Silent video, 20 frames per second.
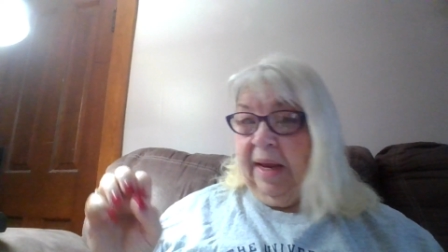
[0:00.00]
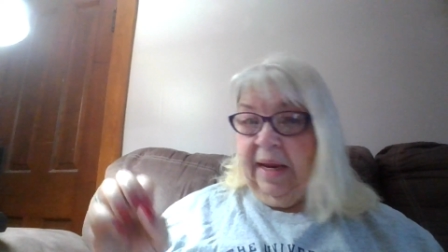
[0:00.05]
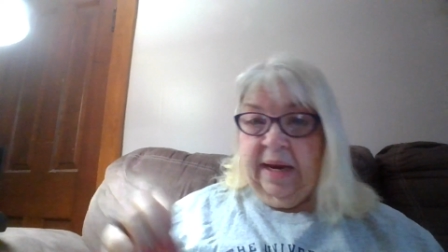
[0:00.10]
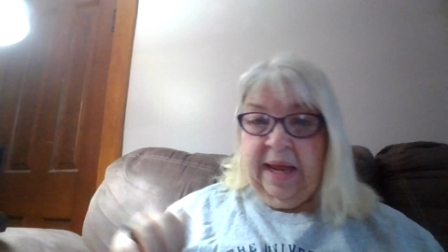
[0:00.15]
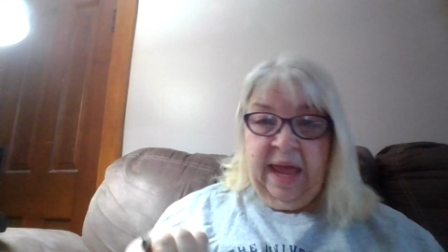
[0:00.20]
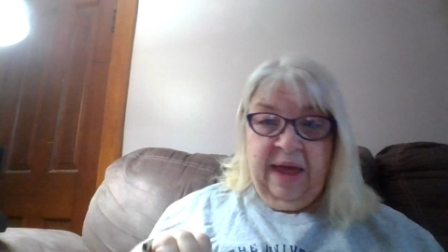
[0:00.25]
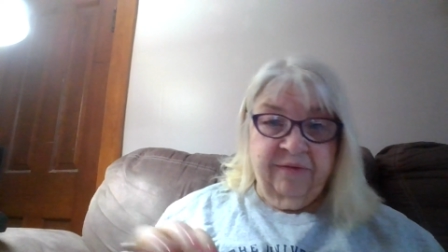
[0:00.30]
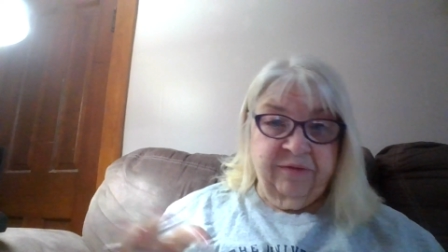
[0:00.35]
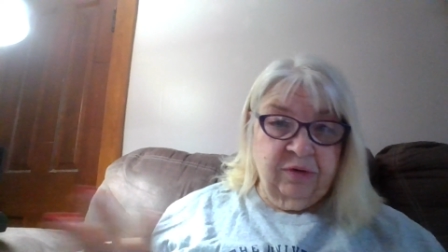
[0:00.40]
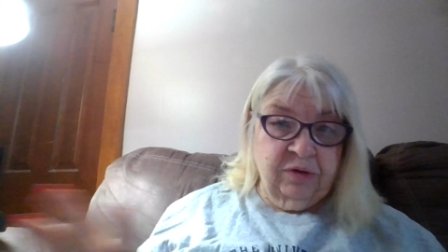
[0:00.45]

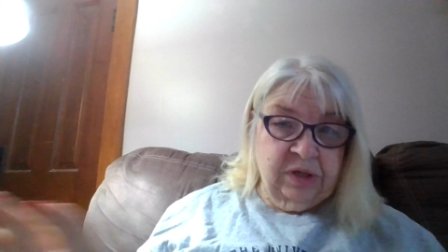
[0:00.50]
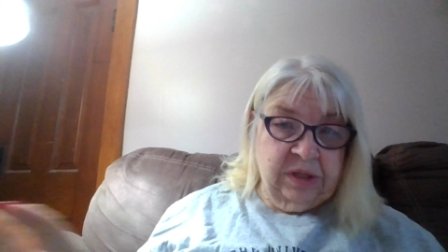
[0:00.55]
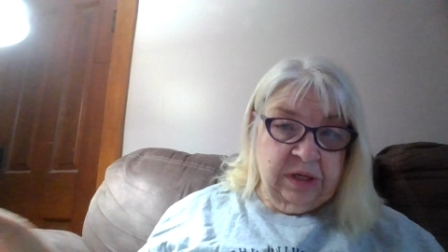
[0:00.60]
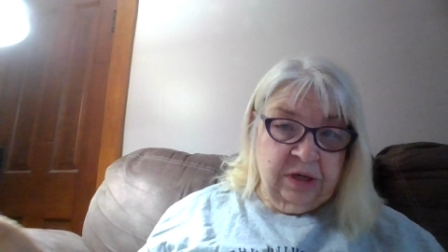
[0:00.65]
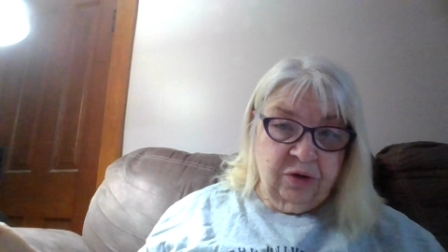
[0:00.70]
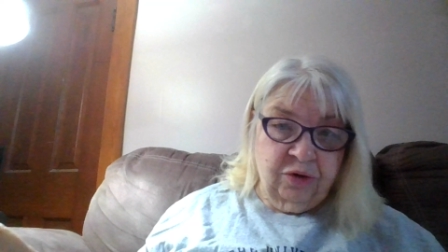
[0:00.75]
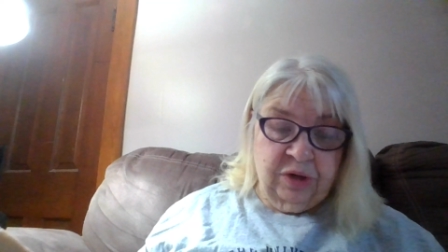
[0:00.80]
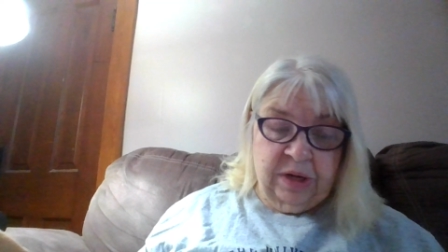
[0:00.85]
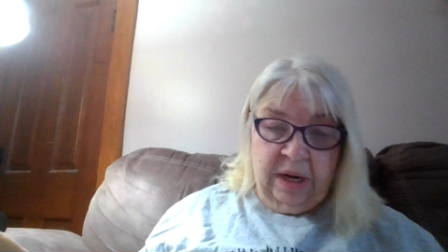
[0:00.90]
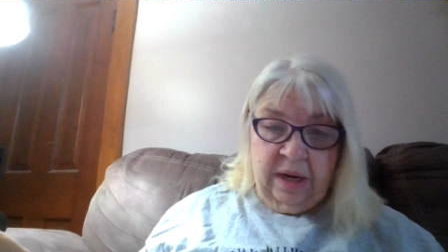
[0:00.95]
an after
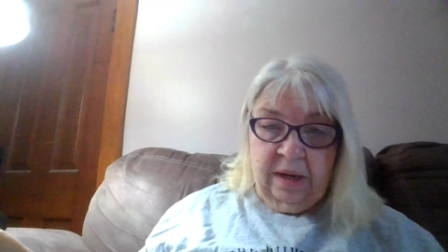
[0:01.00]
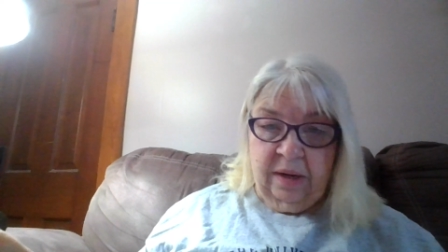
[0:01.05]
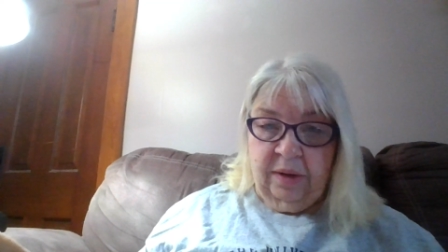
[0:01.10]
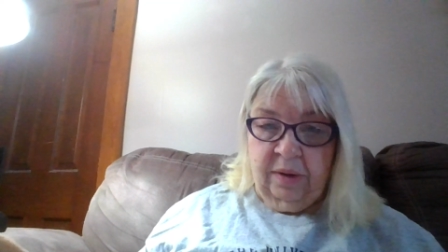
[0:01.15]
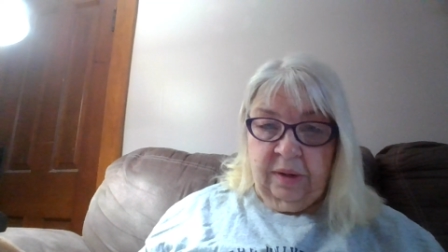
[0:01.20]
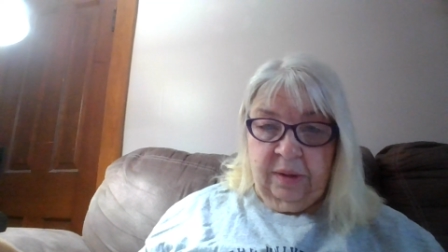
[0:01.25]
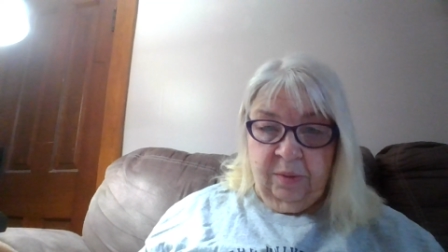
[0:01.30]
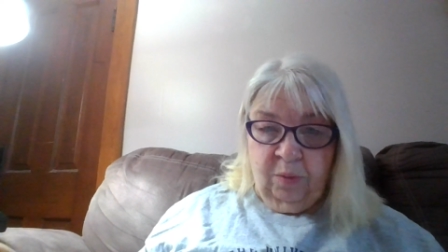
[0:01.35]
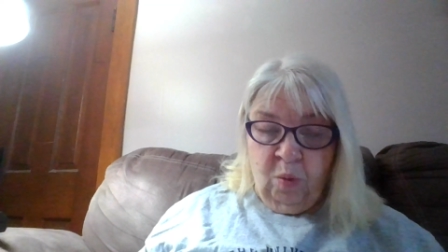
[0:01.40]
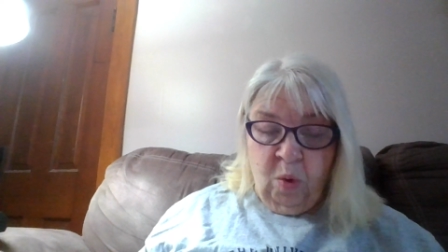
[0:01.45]
dinner
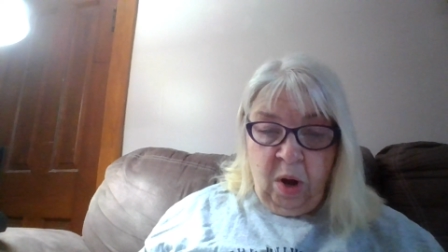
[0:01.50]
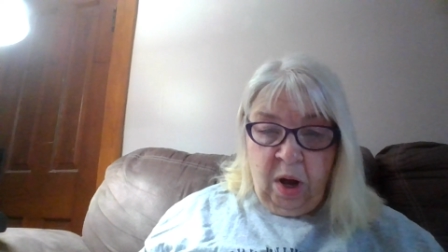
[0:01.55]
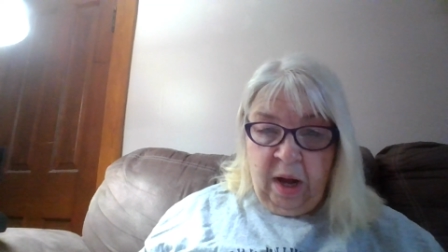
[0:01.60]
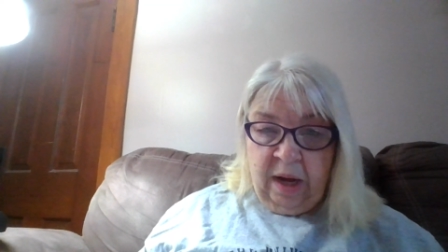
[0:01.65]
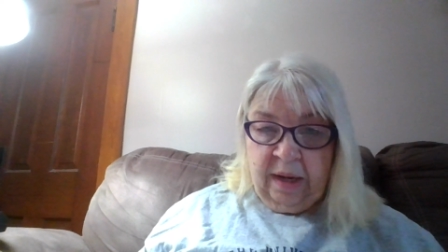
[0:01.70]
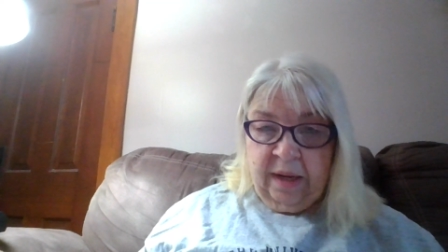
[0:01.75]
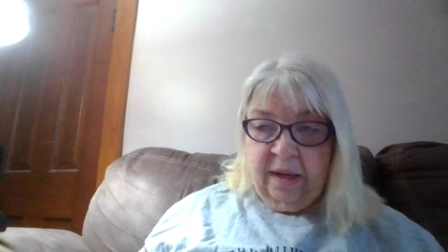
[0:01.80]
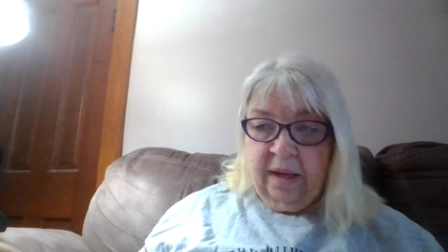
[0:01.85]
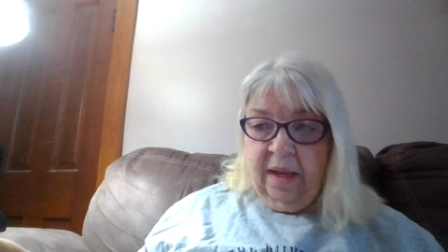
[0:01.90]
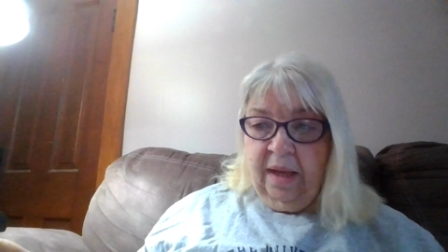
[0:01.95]

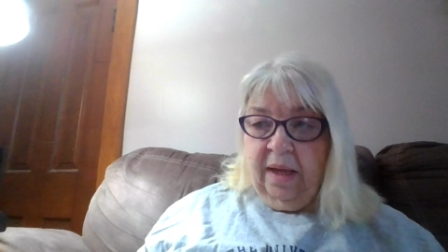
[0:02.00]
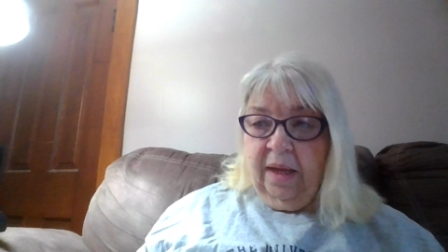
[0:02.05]
walk